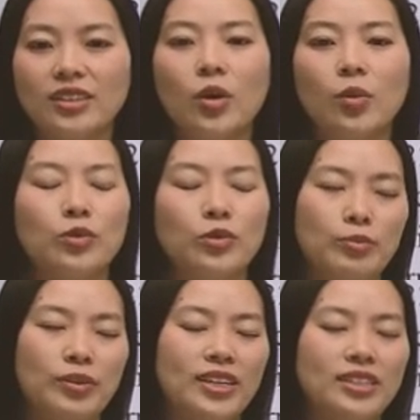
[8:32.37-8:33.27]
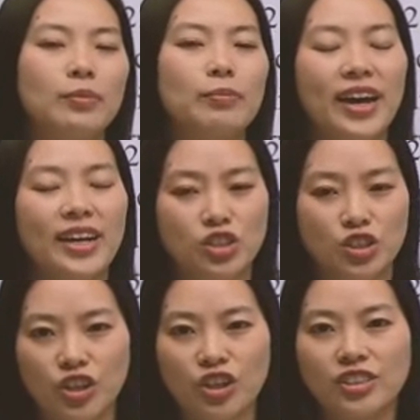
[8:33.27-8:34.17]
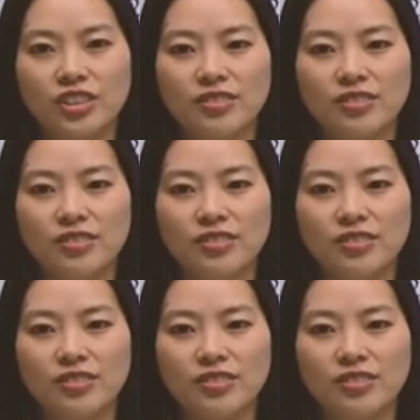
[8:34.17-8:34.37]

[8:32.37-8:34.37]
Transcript: were replaced by strokes.